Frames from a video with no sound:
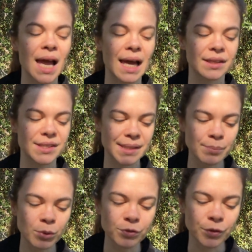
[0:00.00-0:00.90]
and the
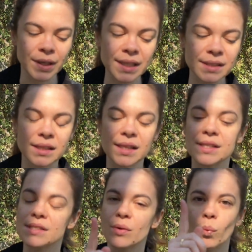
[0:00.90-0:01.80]
symbol for it
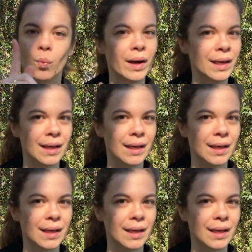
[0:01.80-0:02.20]
is one